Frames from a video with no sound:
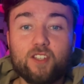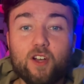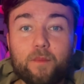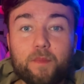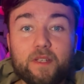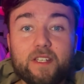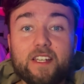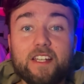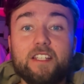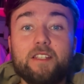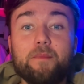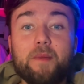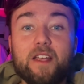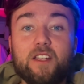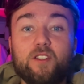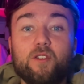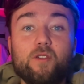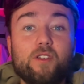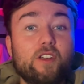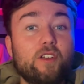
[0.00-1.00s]
up, you need to make
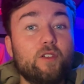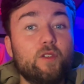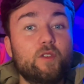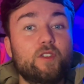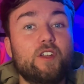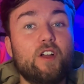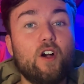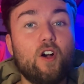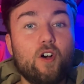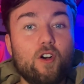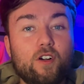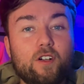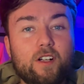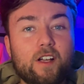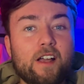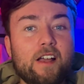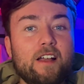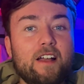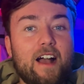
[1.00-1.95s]
sure you're using a hook.